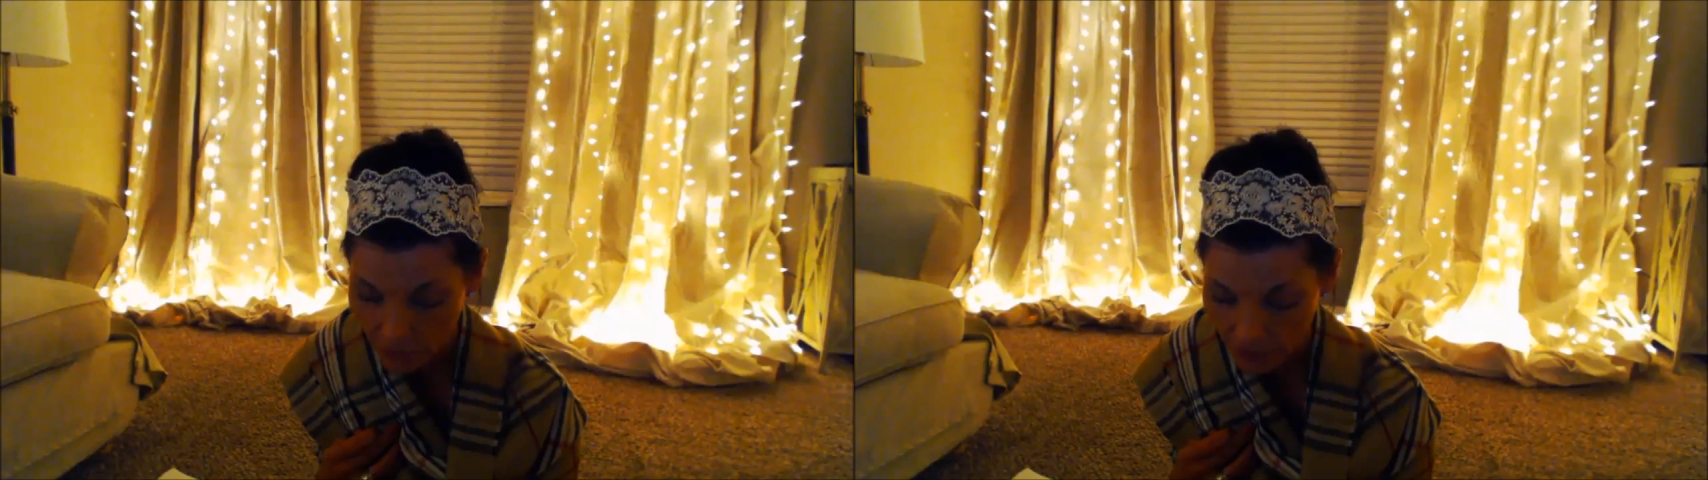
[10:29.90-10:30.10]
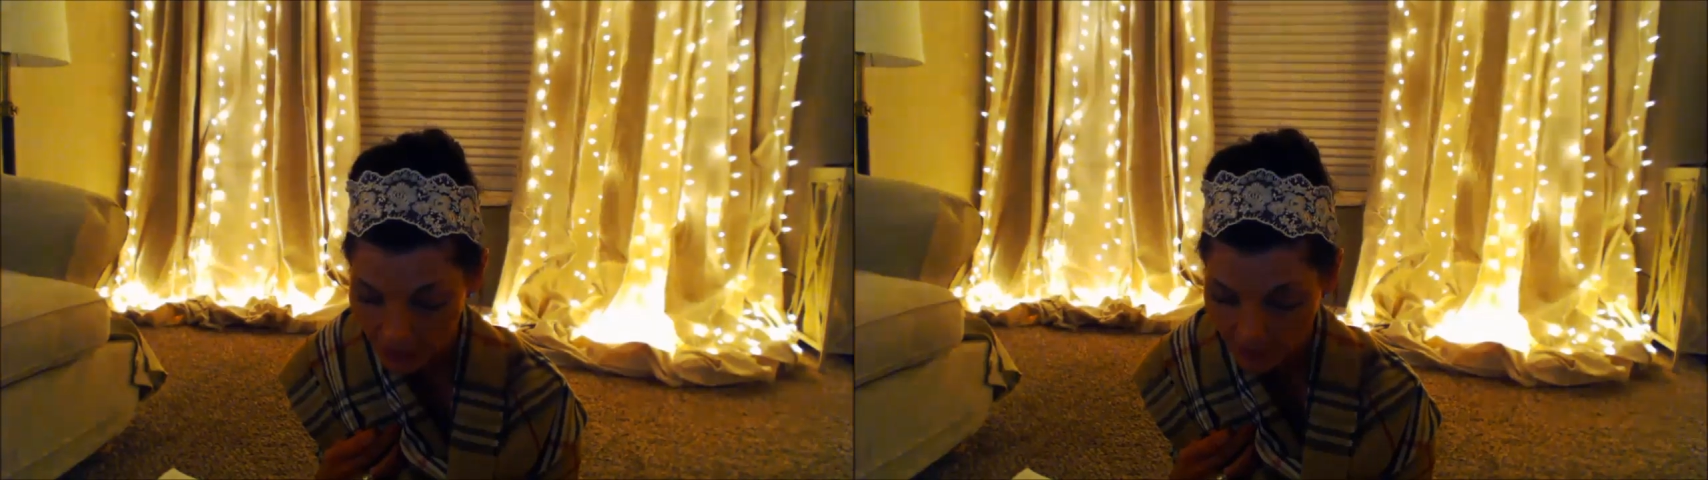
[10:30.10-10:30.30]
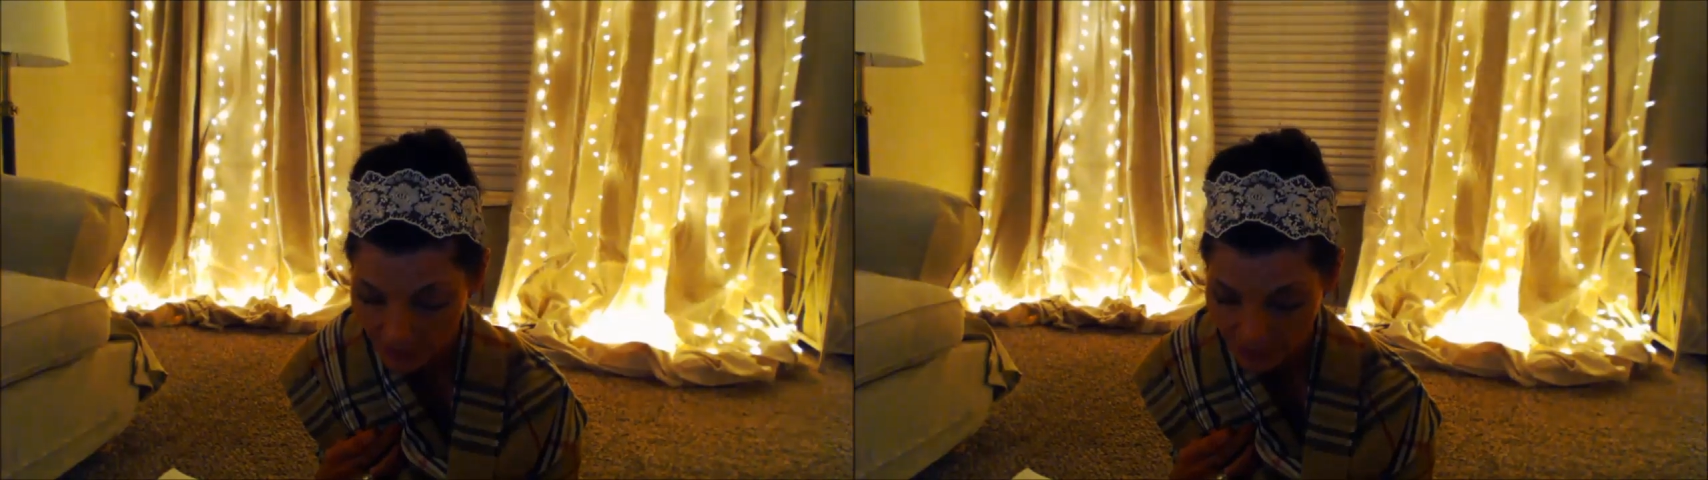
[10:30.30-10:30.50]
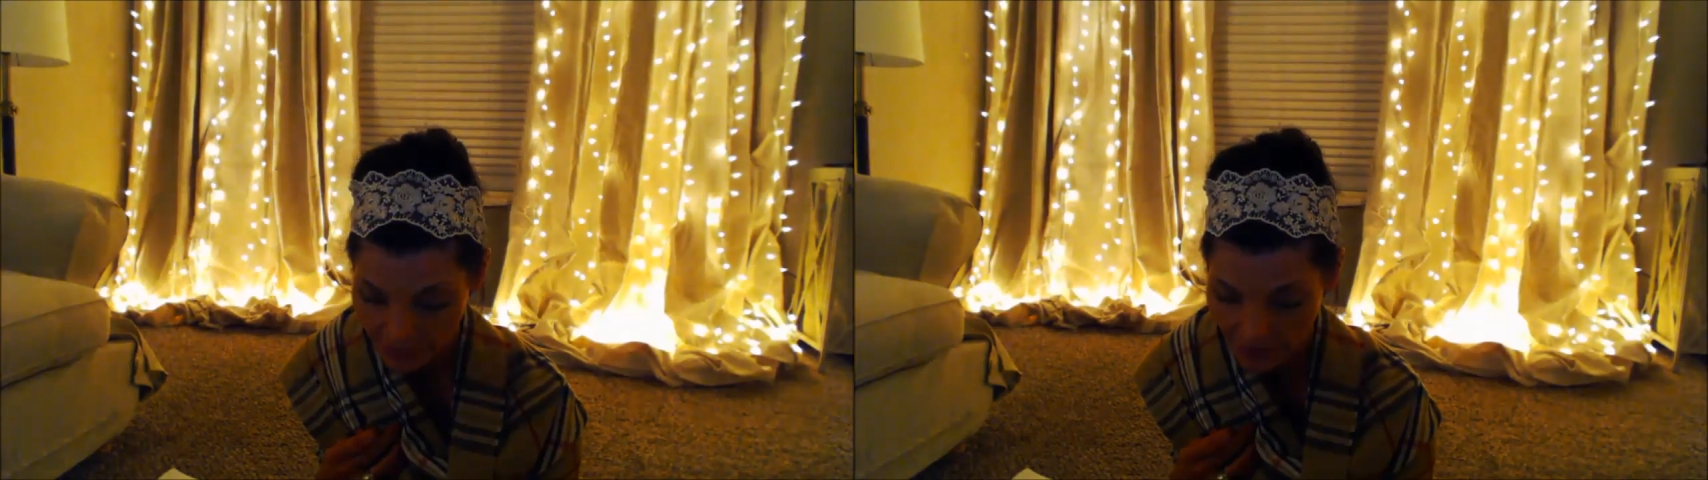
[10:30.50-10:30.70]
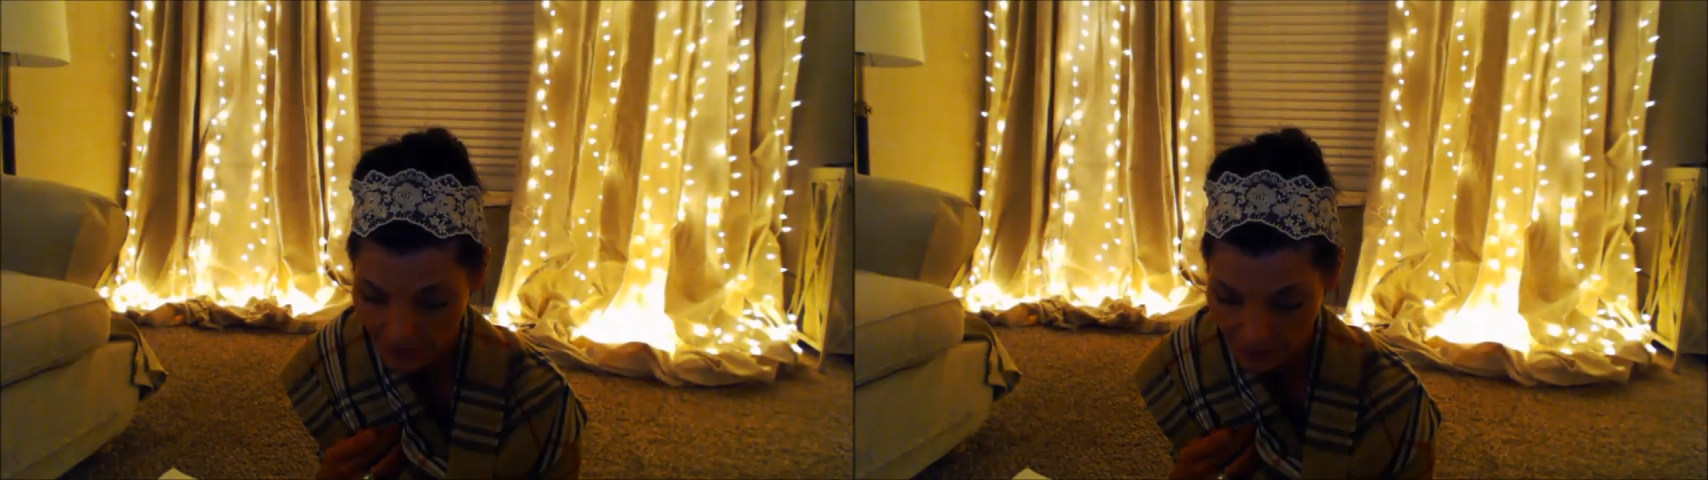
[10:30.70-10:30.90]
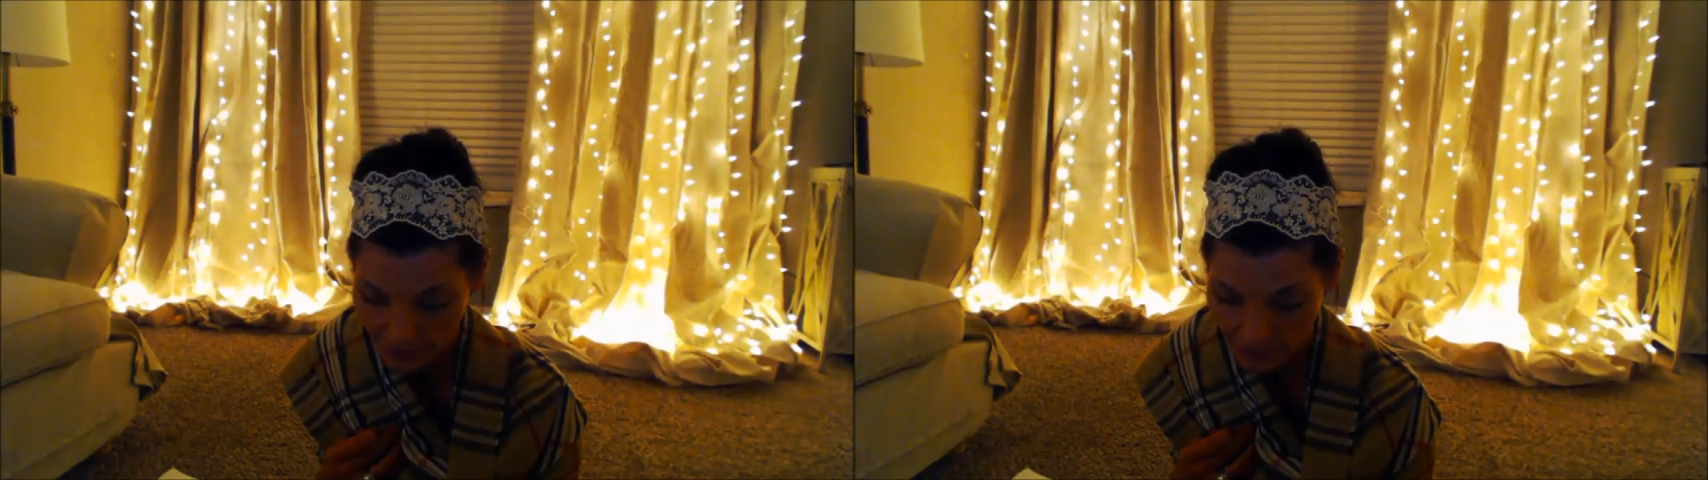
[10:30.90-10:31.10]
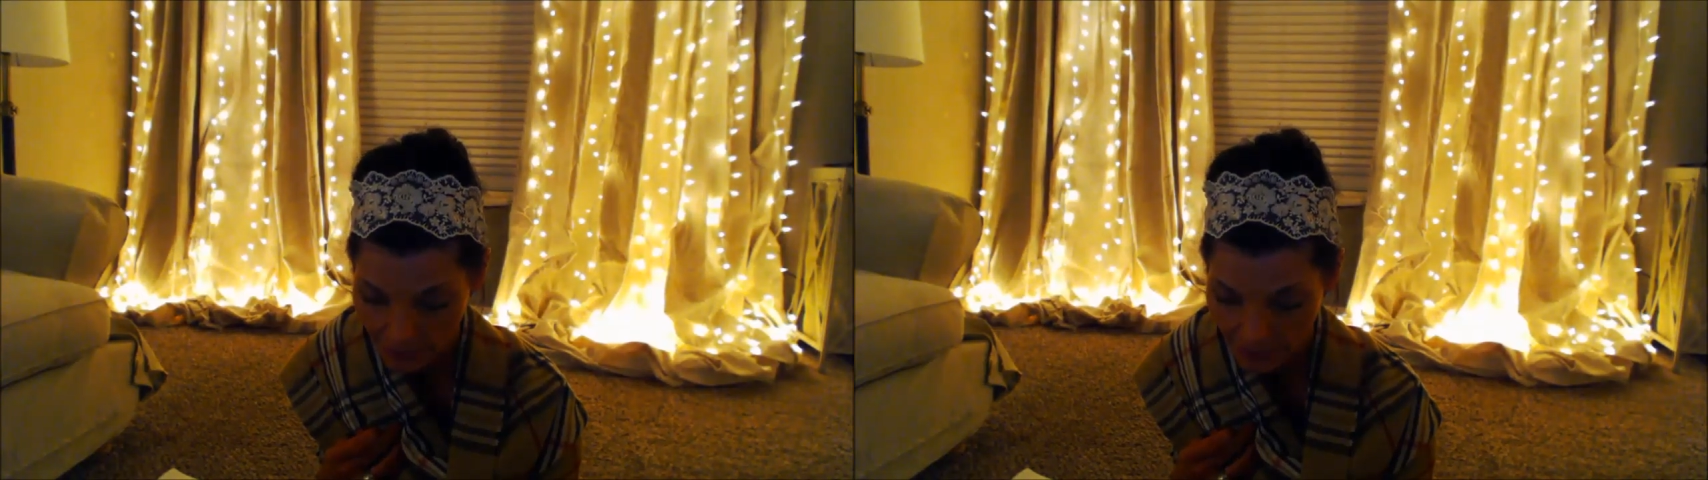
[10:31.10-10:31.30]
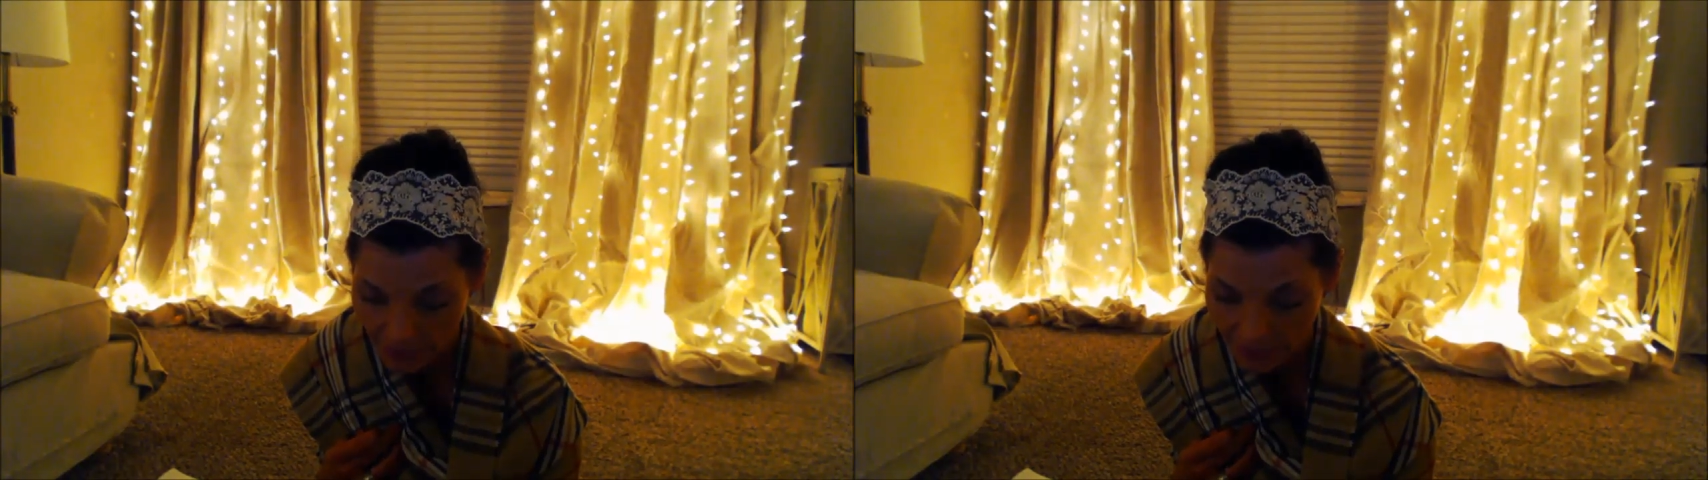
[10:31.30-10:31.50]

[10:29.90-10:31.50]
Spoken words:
you really feel stuck. Okay.